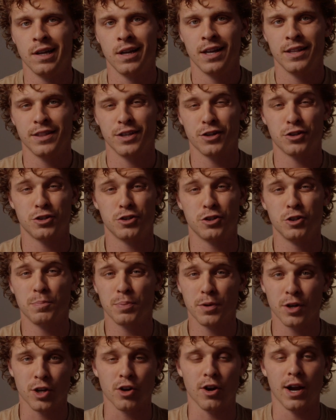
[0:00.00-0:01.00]
they're
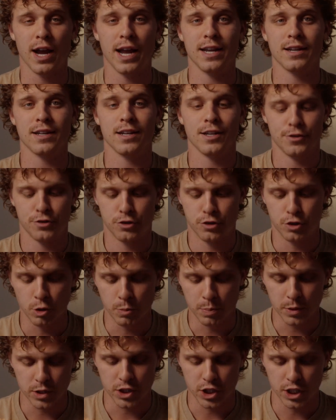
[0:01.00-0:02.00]
super great,
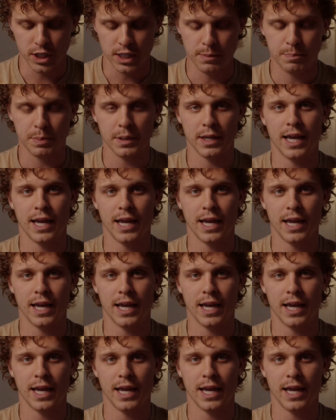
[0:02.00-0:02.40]
super cheap,